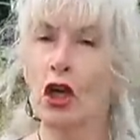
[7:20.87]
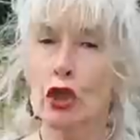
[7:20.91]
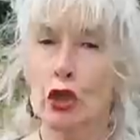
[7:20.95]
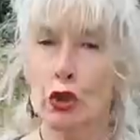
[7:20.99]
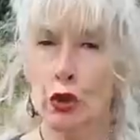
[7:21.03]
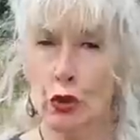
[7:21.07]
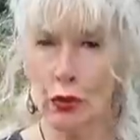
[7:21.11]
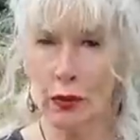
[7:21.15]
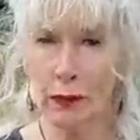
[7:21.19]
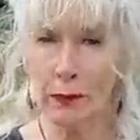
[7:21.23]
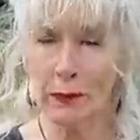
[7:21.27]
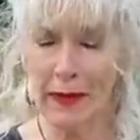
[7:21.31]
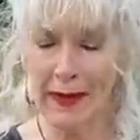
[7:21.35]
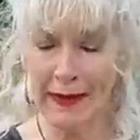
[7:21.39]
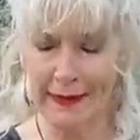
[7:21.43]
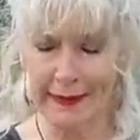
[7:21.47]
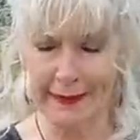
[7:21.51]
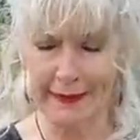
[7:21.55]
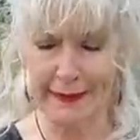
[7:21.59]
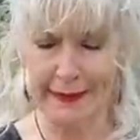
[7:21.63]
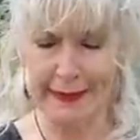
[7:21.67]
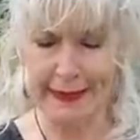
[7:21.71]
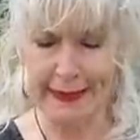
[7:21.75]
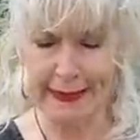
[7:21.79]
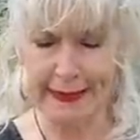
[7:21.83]
you can make a
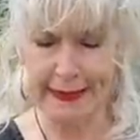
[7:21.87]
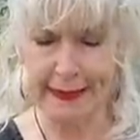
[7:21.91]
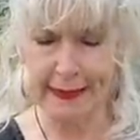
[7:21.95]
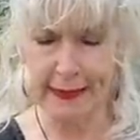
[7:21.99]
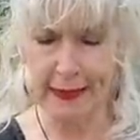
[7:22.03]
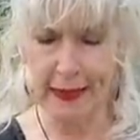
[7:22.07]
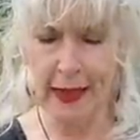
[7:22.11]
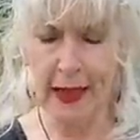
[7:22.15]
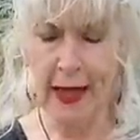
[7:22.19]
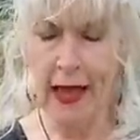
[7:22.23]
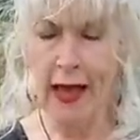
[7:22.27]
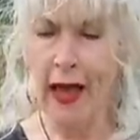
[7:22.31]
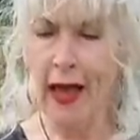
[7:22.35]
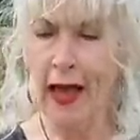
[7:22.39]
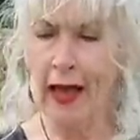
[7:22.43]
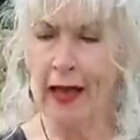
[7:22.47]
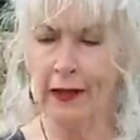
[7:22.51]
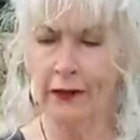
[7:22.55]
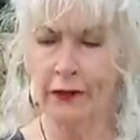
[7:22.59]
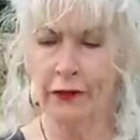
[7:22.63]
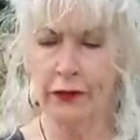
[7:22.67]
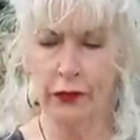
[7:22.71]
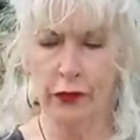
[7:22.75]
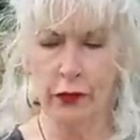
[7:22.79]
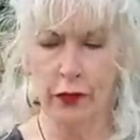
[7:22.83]
tea.
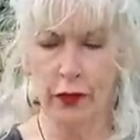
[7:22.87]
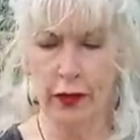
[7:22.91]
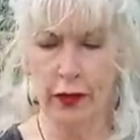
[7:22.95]
And